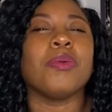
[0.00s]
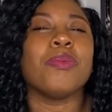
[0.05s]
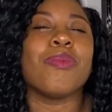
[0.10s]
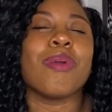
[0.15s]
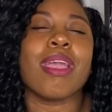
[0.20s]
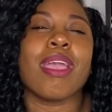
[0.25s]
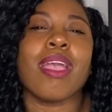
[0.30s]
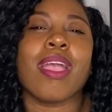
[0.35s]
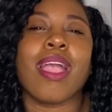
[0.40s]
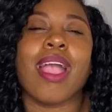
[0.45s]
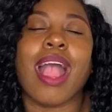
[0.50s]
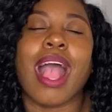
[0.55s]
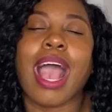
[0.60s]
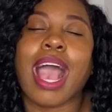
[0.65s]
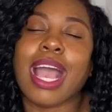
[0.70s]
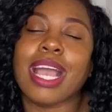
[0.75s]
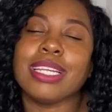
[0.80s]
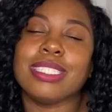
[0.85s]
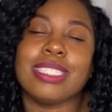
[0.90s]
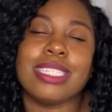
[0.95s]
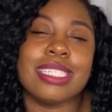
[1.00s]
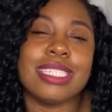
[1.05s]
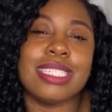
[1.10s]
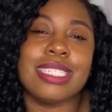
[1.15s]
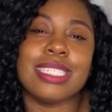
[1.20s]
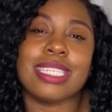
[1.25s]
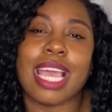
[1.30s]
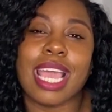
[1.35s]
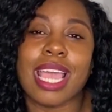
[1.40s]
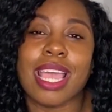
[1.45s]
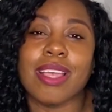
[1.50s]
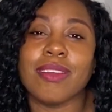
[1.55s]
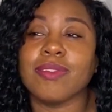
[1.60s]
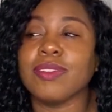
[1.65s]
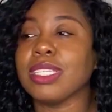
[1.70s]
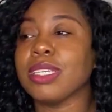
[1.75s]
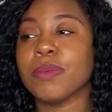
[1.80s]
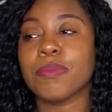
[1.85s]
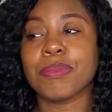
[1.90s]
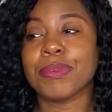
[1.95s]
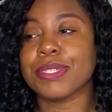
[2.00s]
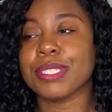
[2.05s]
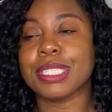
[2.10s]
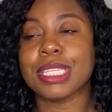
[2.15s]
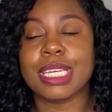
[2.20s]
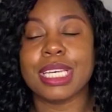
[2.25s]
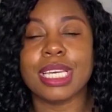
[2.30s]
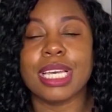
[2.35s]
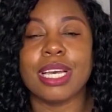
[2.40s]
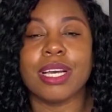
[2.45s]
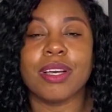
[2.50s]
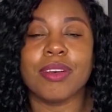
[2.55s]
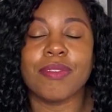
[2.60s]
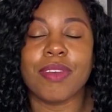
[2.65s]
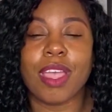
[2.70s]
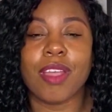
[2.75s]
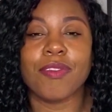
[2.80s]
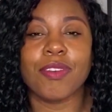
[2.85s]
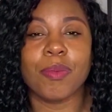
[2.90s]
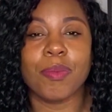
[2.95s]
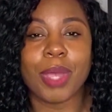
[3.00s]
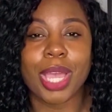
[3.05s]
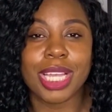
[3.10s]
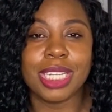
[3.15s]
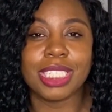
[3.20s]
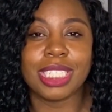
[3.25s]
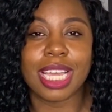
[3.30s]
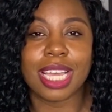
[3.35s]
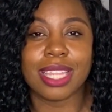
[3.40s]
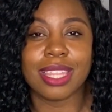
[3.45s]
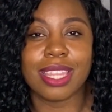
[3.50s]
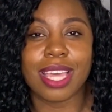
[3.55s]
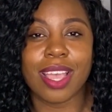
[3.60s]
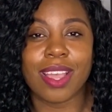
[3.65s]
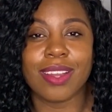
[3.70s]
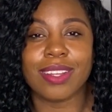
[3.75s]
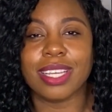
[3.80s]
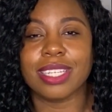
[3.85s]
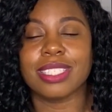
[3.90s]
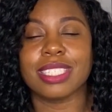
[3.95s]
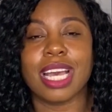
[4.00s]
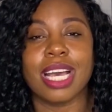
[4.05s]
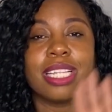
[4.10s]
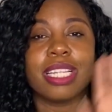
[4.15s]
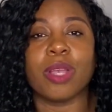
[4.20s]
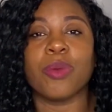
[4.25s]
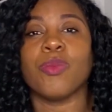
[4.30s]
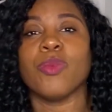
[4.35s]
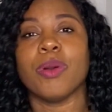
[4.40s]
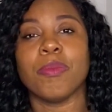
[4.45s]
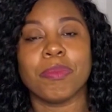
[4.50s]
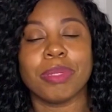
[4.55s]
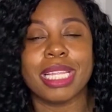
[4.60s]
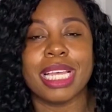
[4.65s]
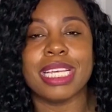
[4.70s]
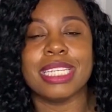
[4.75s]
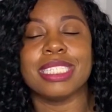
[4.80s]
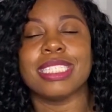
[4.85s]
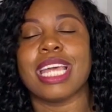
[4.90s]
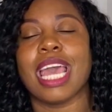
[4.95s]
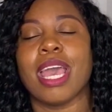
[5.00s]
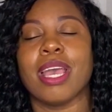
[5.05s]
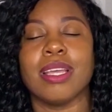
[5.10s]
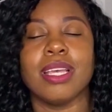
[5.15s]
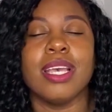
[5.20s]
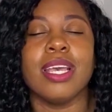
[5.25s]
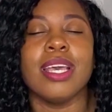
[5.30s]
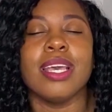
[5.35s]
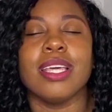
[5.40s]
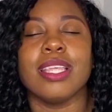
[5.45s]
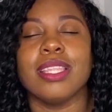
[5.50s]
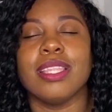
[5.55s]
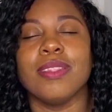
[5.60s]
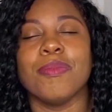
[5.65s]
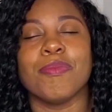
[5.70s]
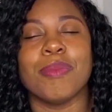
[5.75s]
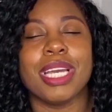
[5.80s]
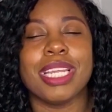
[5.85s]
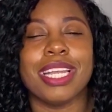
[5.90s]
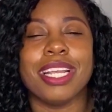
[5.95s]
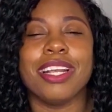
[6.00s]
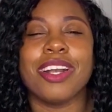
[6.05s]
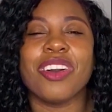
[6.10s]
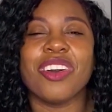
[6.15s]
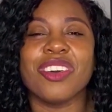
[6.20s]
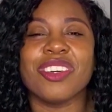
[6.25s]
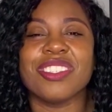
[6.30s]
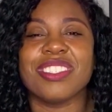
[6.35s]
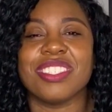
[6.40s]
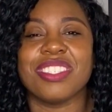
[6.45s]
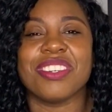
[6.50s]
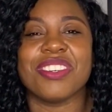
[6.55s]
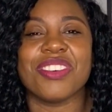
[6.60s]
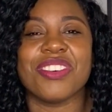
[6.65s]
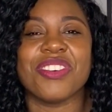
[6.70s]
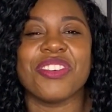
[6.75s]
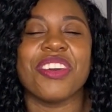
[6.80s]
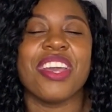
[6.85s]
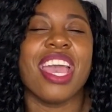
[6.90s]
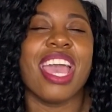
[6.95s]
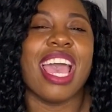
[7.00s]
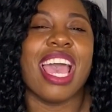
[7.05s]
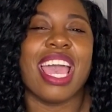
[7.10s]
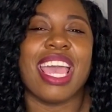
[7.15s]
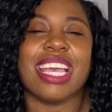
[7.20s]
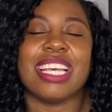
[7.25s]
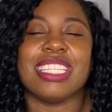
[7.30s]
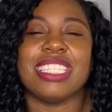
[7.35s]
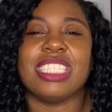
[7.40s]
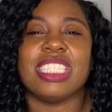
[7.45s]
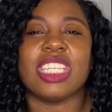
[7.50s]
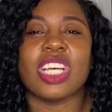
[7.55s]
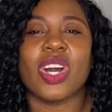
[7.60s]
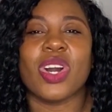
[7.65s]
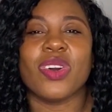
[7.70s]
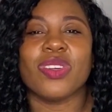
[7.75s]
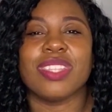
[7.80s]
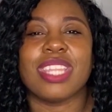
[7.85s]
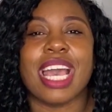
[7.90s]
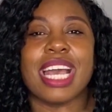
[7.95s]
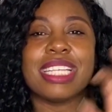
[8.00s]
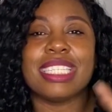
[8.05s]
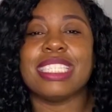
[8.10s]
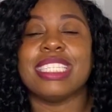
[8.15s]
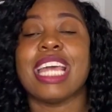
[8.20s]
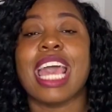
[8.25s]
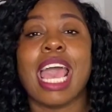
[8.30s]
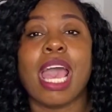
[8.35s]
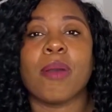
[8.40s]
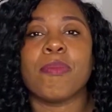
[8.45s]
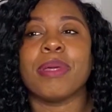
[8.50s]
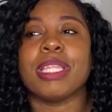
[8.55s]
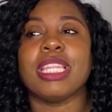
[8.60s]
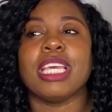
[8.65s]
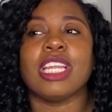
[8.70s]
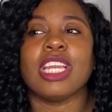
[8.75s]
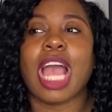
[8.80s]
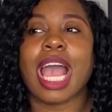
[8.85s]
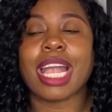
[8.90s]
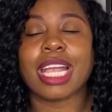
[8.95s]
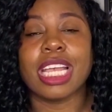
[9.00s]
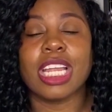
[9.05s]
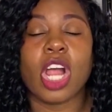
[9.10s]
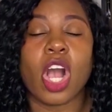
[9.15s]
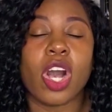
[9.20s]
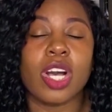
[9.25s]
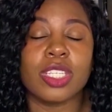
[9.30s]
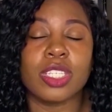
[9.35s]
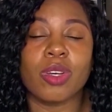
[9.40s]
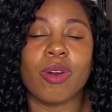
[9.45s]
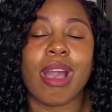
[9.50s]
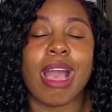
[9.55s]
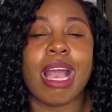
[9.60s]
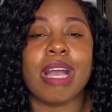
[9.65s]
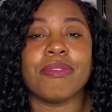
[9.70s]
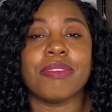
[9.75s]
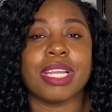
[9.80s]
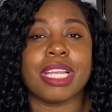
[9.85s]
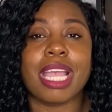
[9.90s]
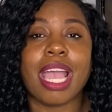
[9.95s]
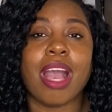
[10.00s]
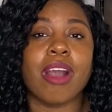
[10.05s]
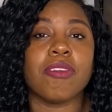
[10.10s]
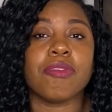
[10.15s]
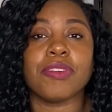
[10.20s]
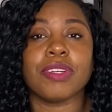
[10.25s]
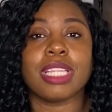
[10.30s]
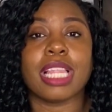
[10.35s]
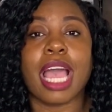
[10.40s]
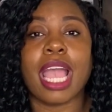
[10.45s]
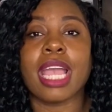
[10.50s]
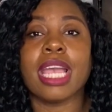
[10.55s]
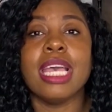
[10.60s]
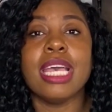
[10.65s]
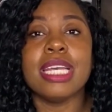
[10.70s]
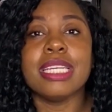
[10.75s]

where I just save 10% of every paycheck there. That's kind of like one place that money goes to. And so that's that. But then I can also have an account for like